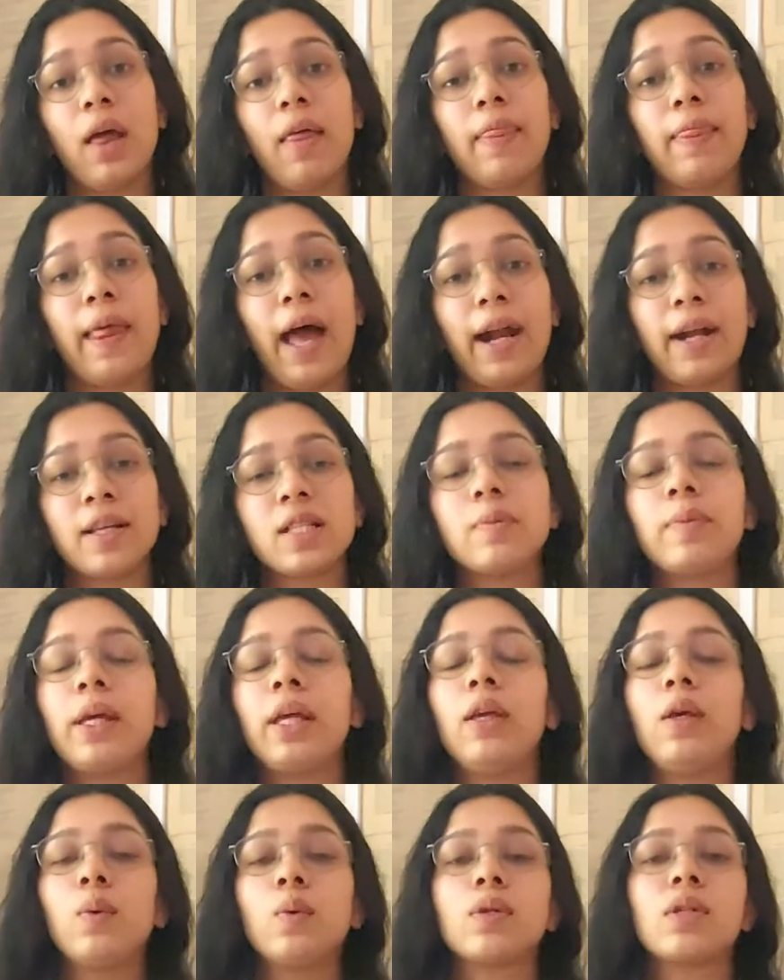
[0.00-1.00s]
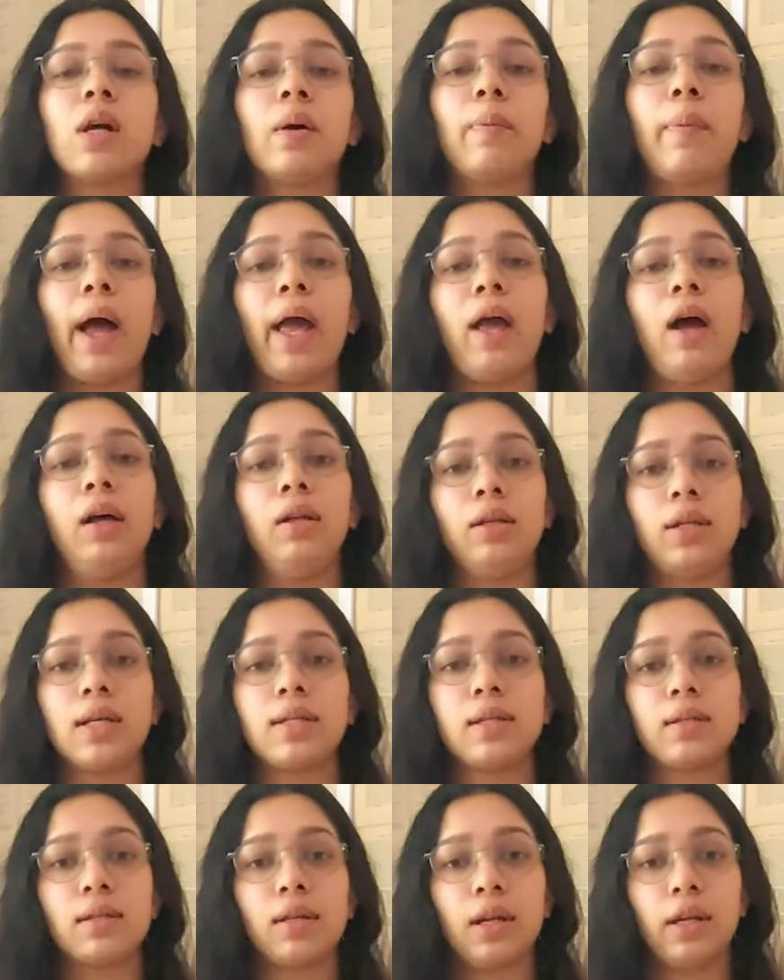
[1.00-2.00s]
that is being used up by
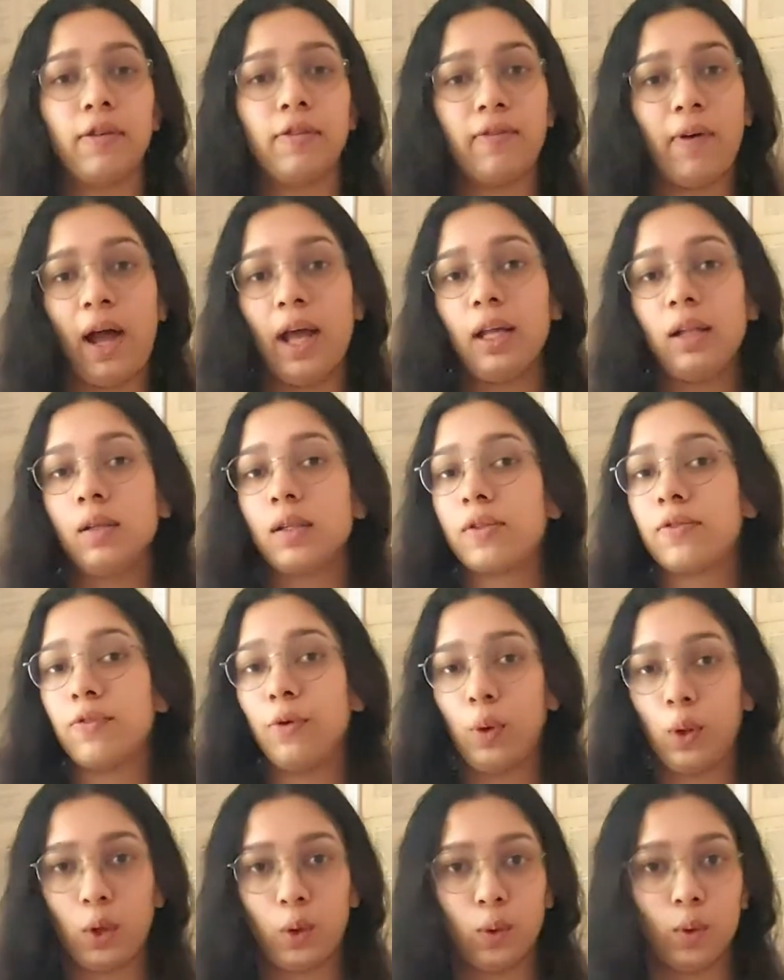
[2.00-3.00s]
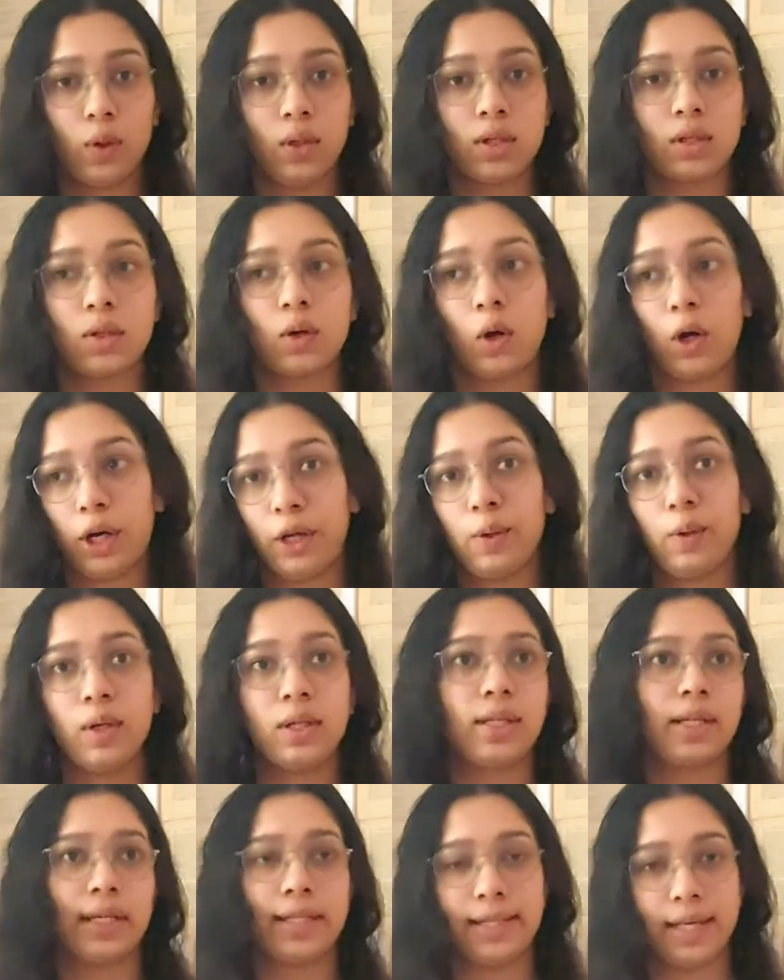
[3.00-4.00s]
unnecessary files, photos,
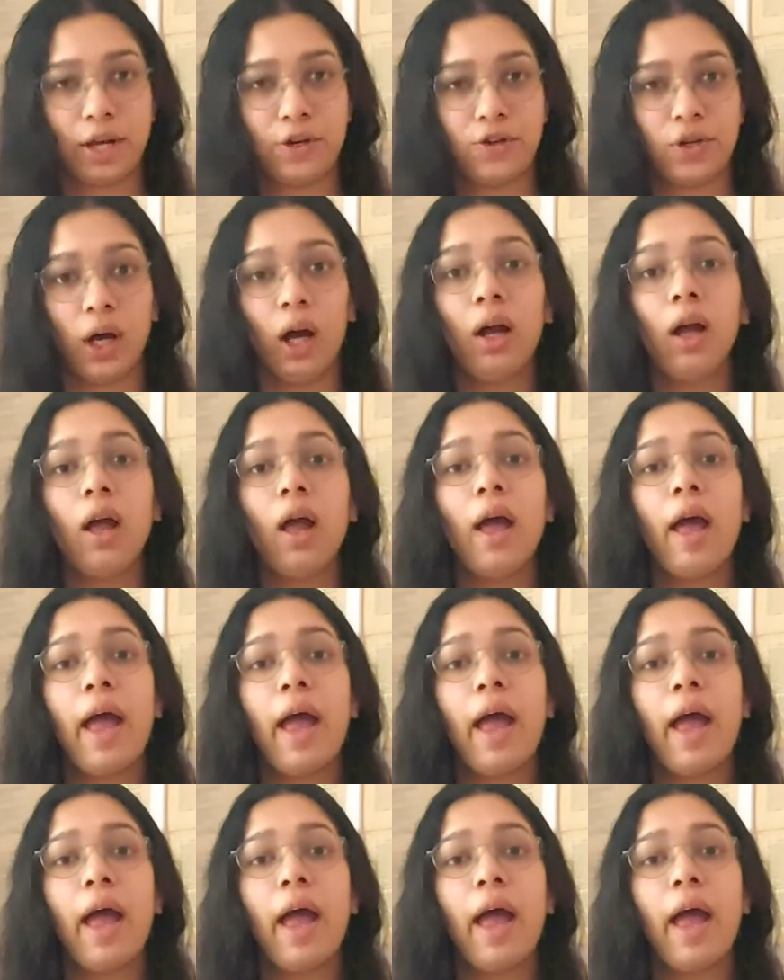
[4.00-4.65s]
audios, etc.